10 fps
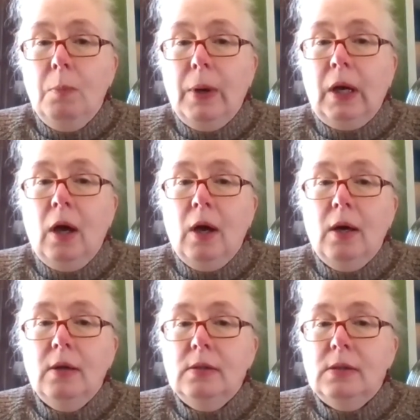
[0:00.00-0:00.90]

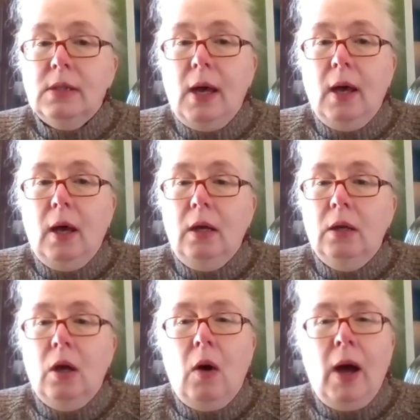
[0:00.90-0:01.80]
because
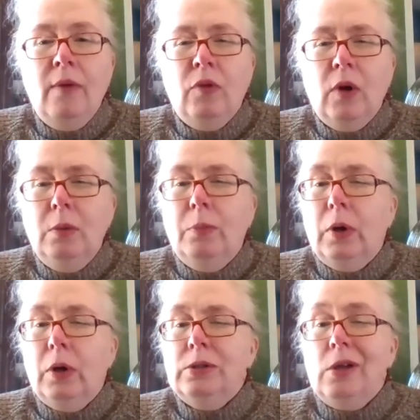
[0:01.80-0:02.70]
I've written
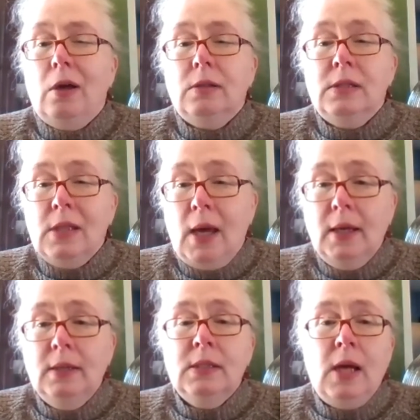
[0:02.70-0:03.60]
books on
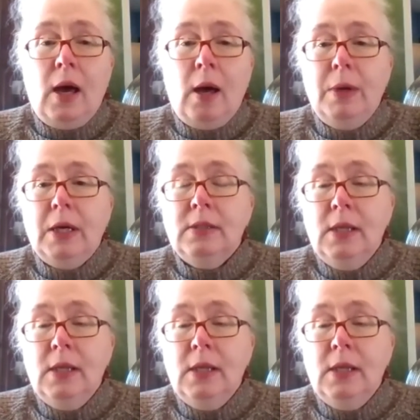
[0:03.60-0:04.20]
science topics,